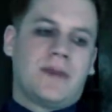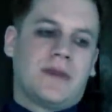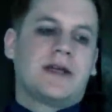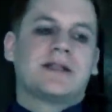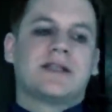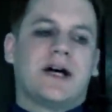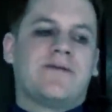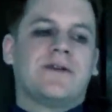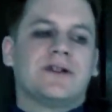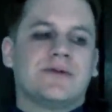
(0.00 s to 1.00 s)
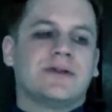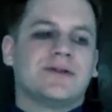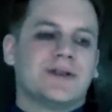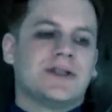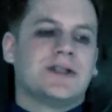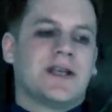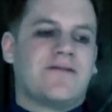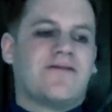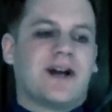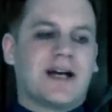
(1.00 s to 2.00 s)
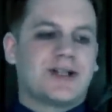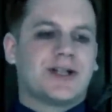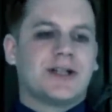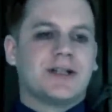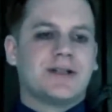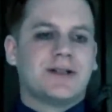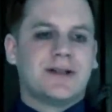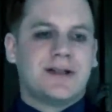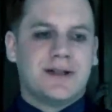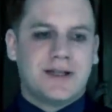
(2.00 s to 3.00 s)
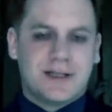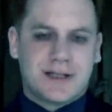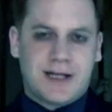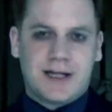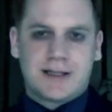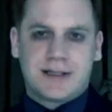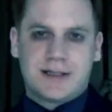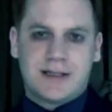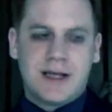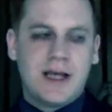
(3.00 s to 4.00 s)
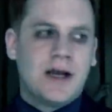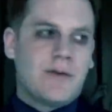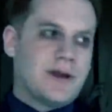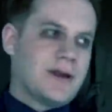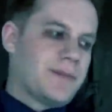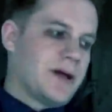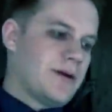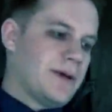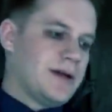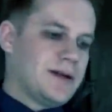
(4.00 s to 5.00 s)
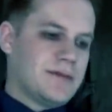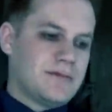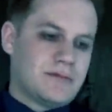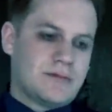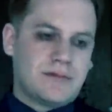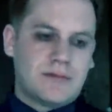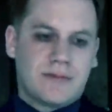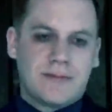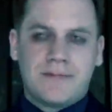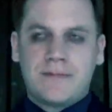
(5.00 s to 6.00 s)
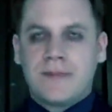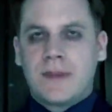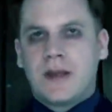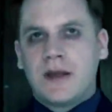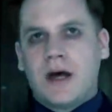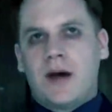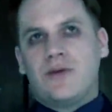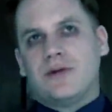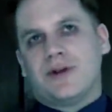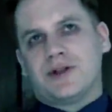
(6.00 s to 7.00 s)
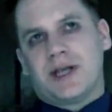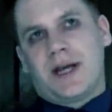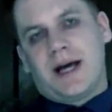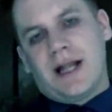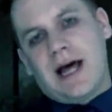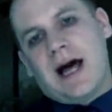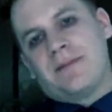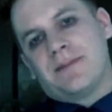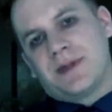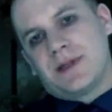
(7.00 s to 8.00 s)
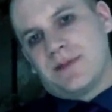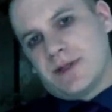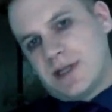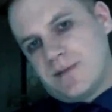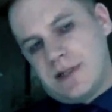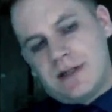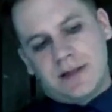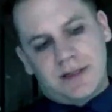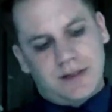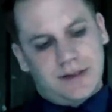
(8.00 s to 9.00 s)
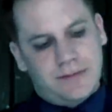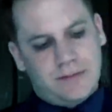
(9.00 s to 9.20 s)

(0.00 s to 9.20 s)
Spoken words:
they suffer to a degree, they fracture in these nights. When the pyramid, I will not say collapsed, but splintered,